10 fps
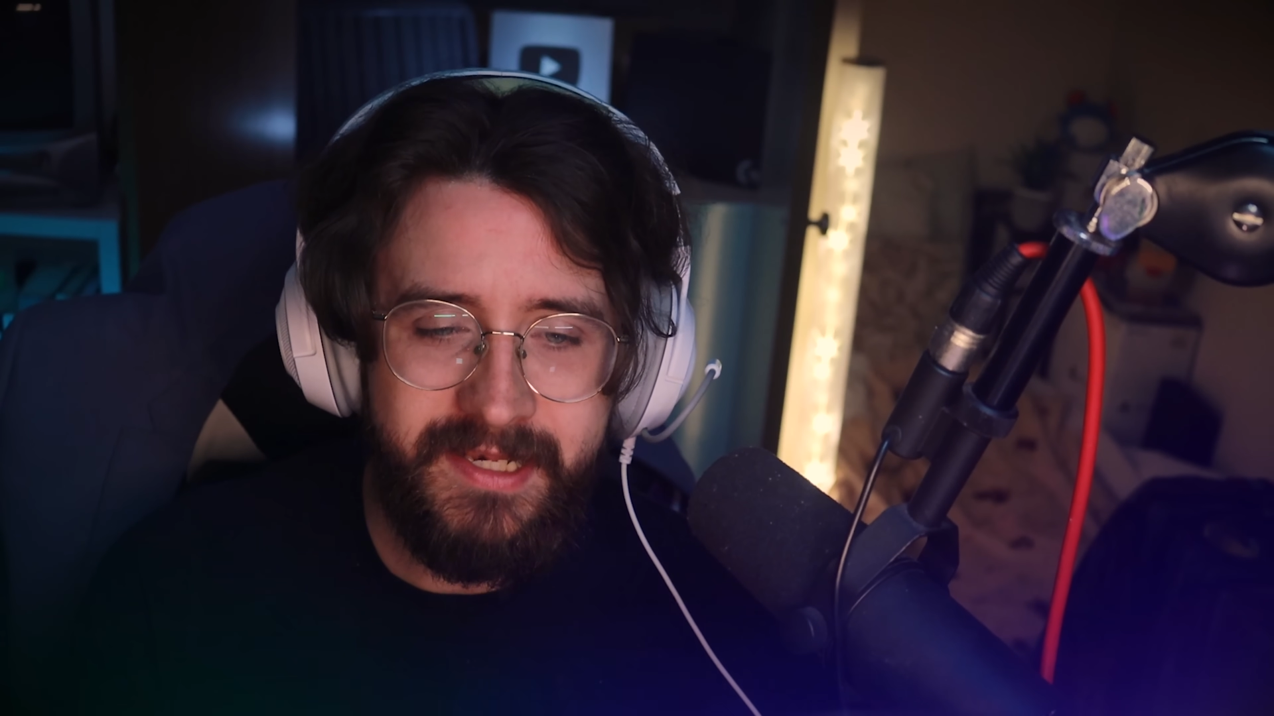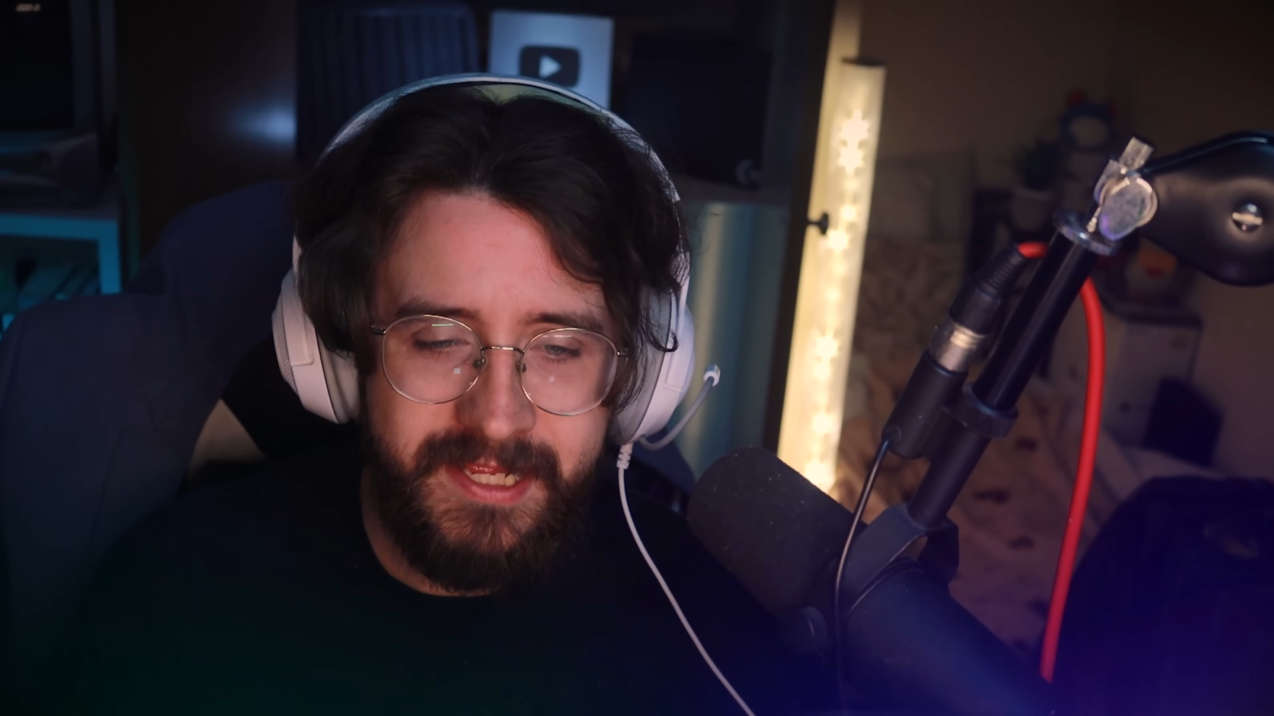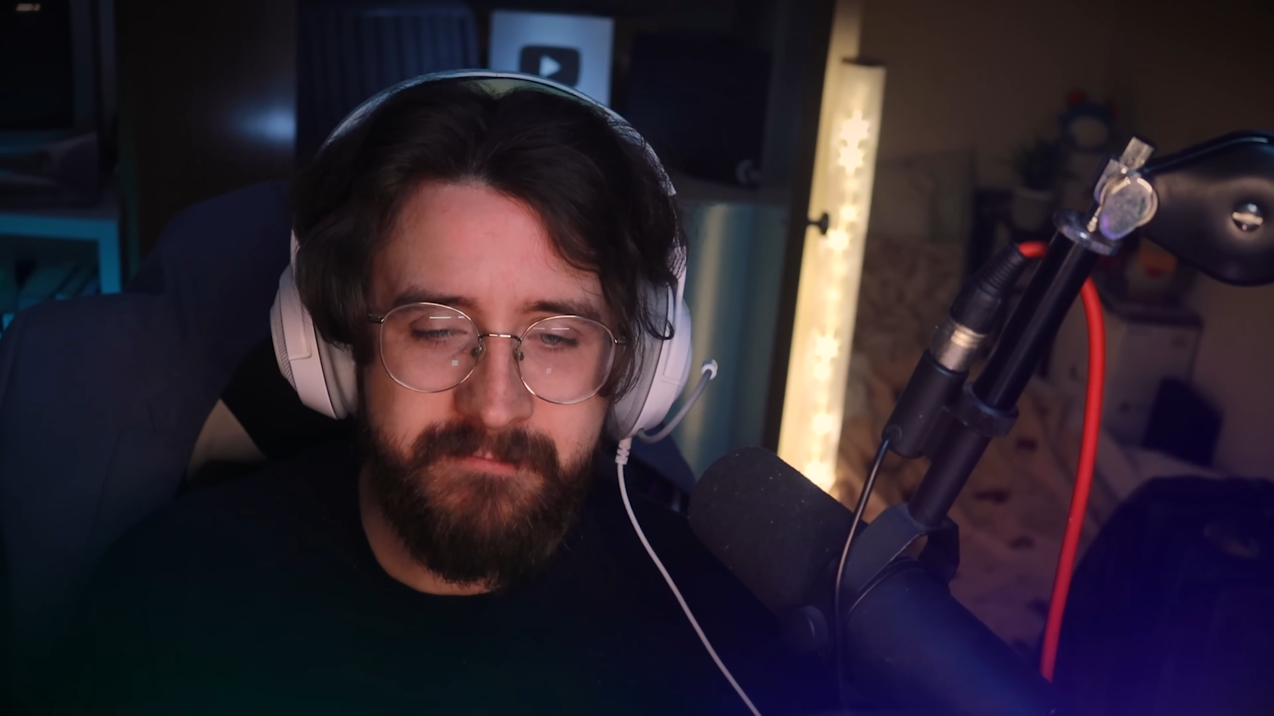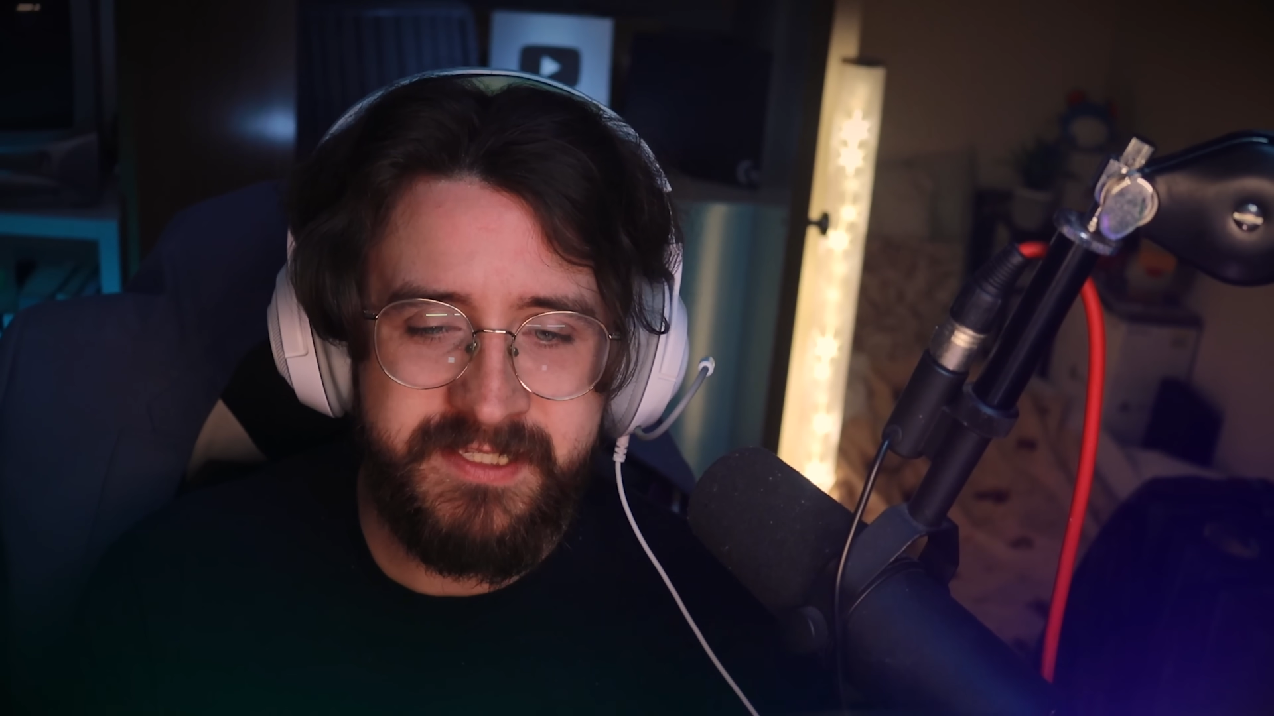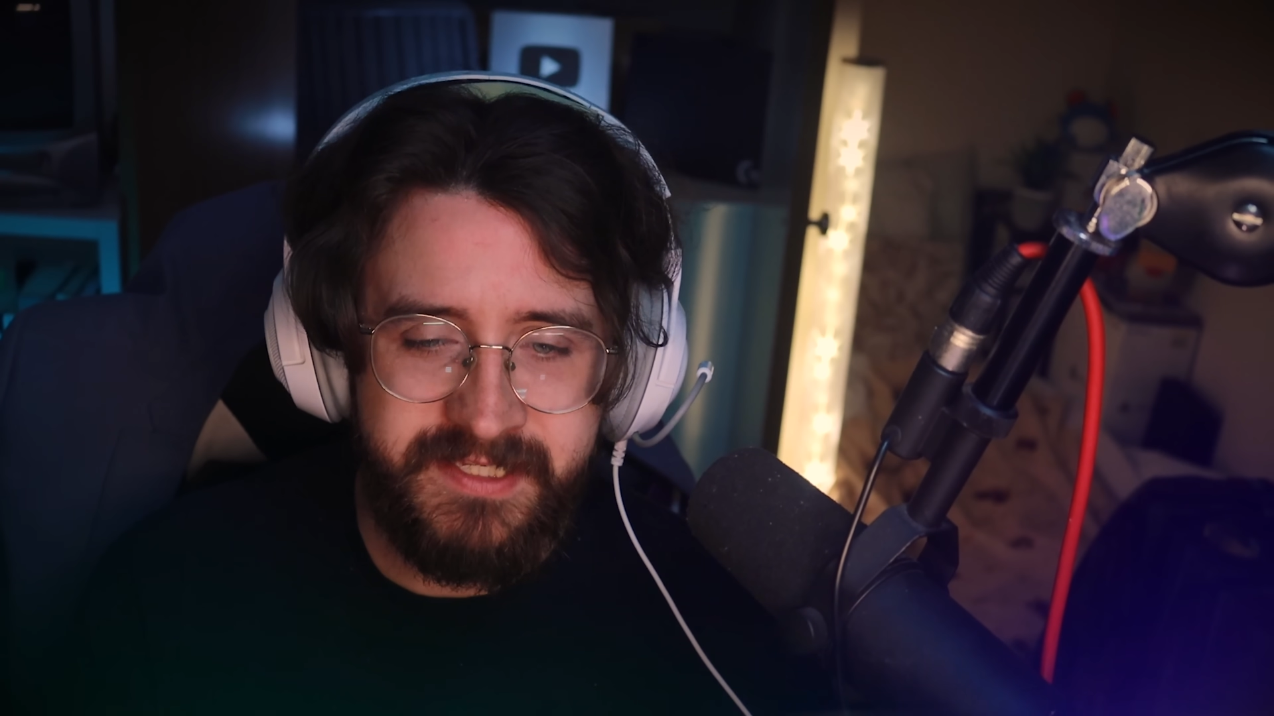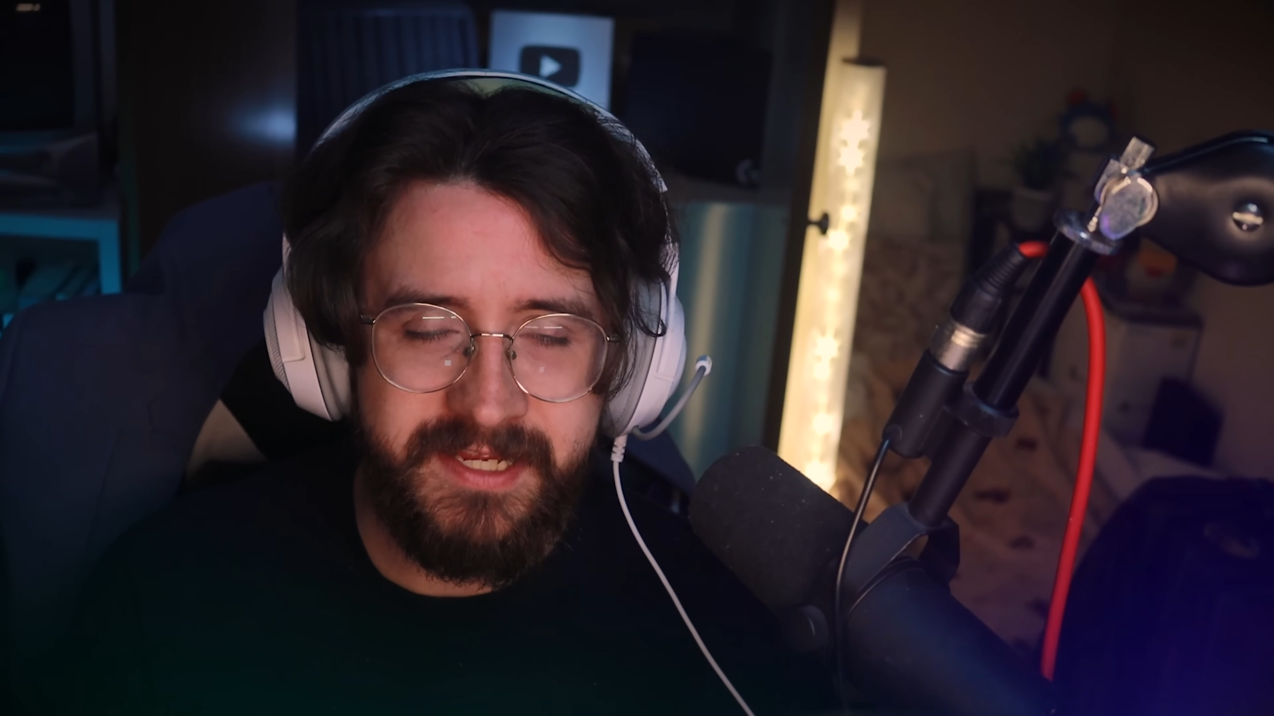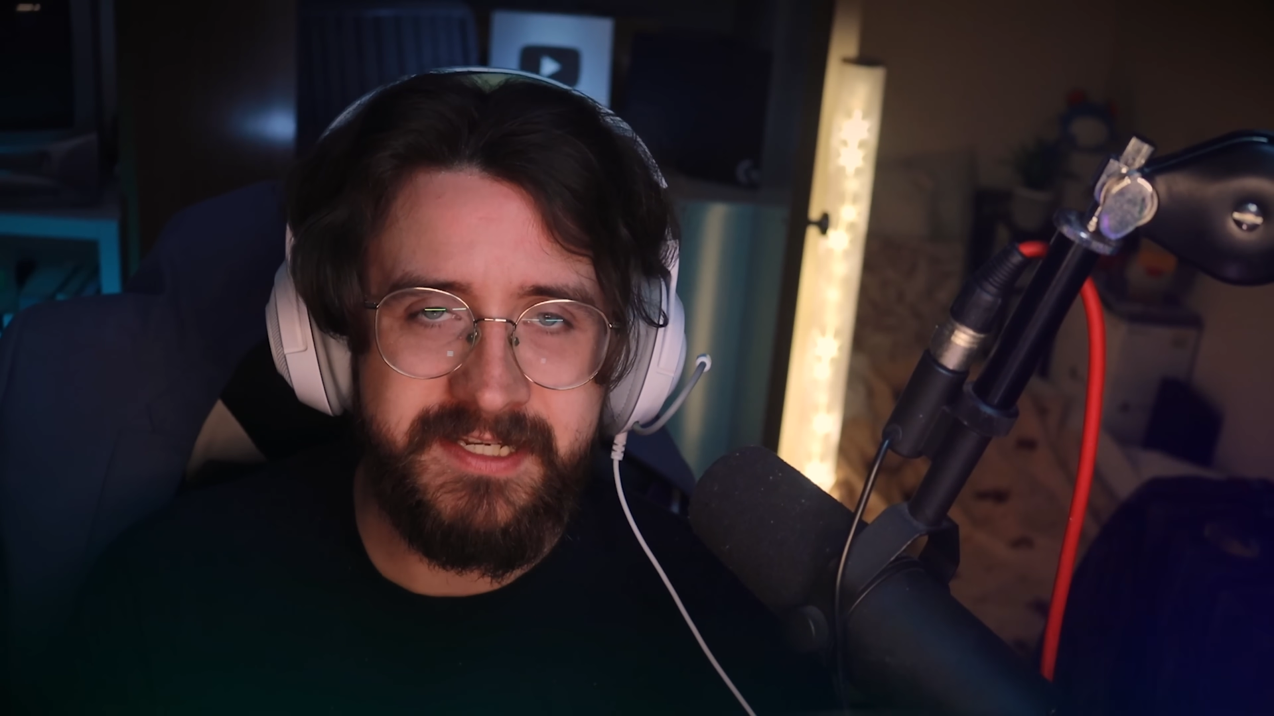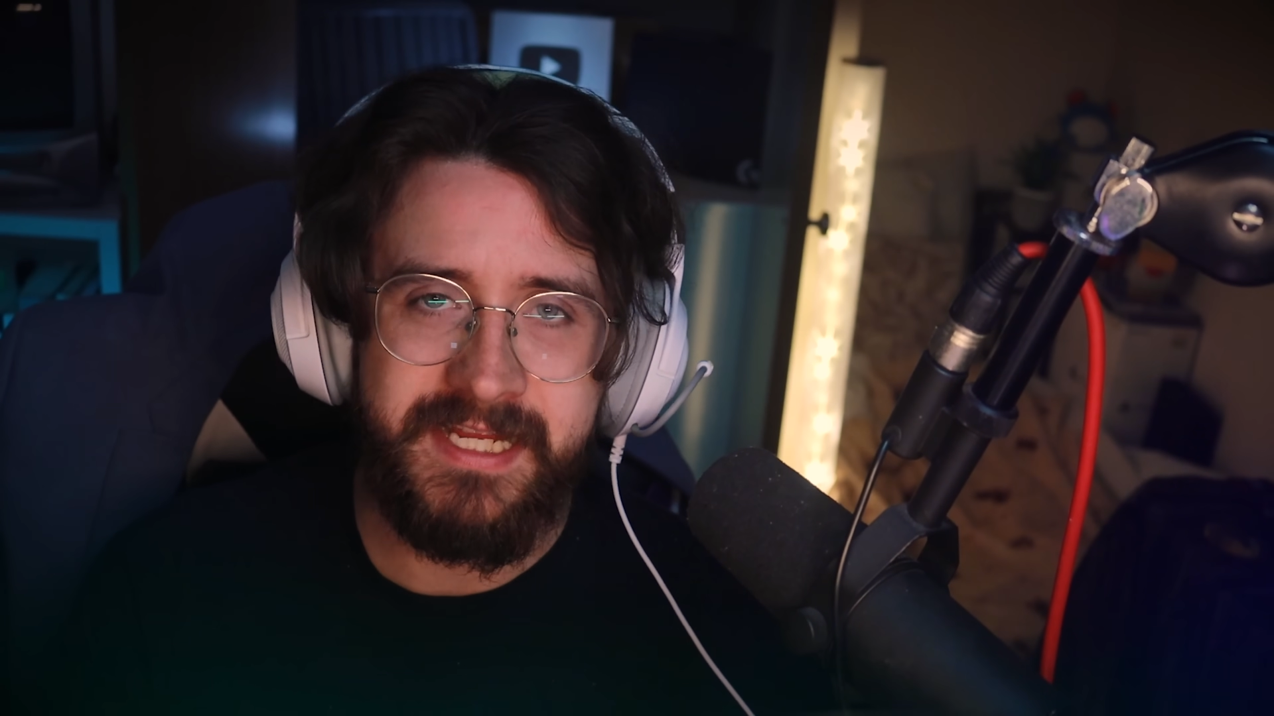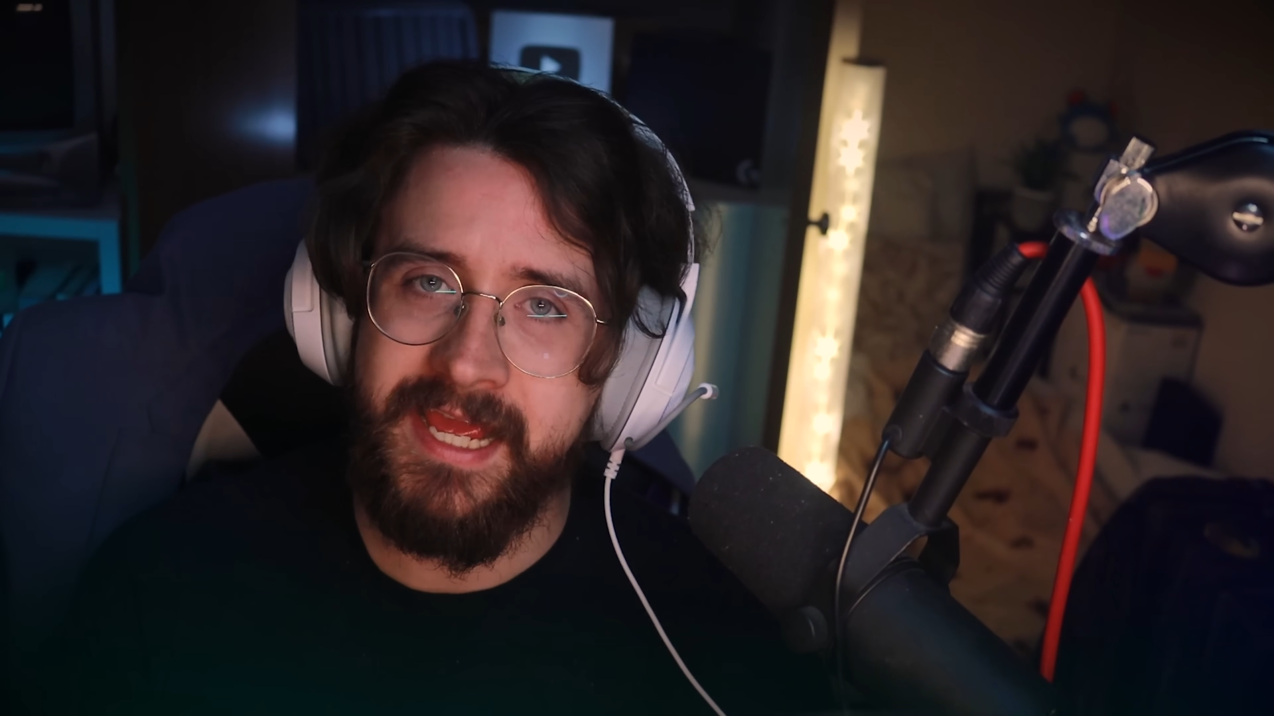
lip-synced